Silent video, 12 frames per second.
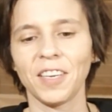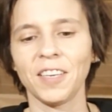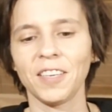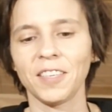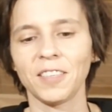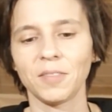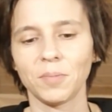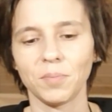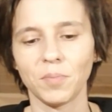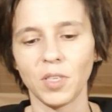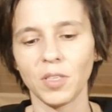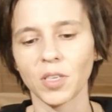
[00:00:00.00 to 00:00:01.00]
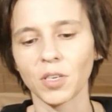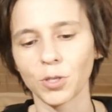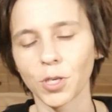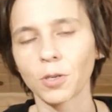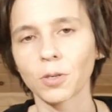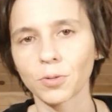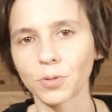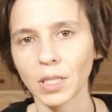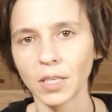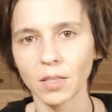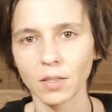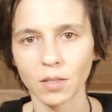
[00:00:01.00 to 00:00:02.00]
And these are general
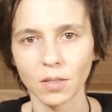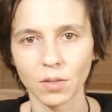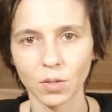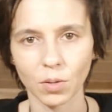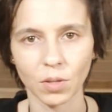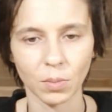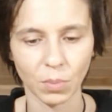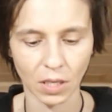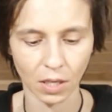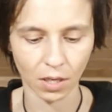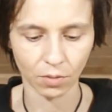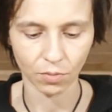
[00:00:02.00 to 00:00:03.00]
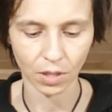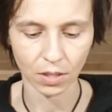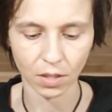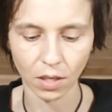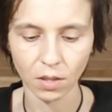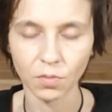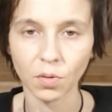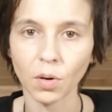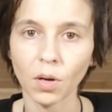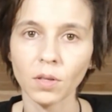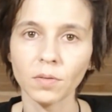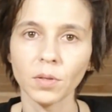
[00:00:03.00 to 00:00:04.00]
readings, so they may not resonate for
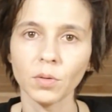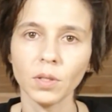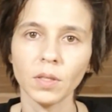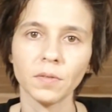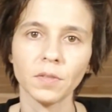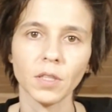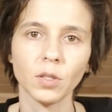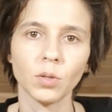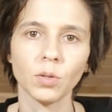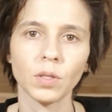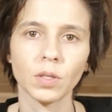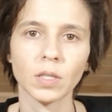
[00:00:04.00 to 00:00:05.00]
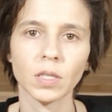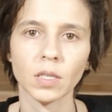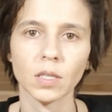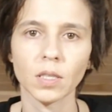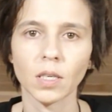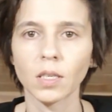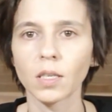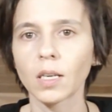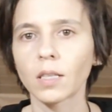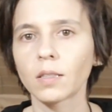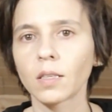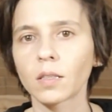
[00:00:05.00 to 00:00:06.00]
all of you. If they do, there is an extended
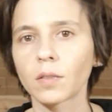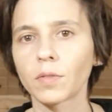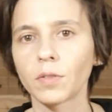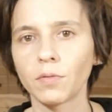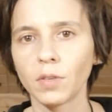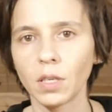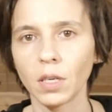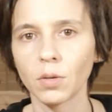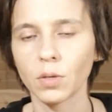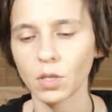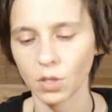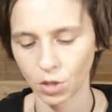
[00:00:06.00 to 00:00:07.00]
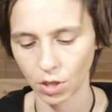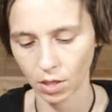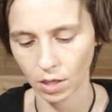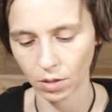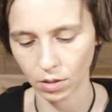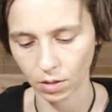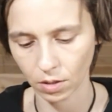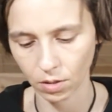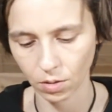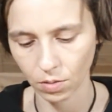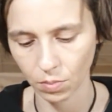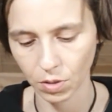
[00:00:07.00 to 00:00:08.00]
at the end of the video. You can check it out in the
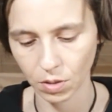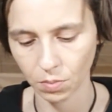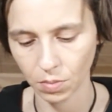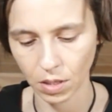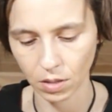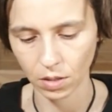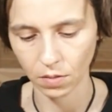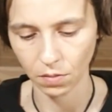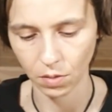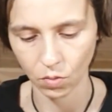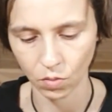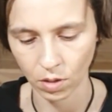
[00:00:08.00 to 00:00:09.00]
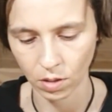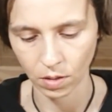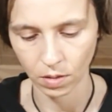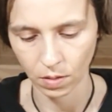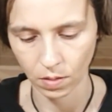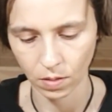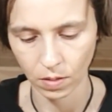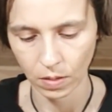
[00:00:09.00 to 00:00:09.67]
description box if you want.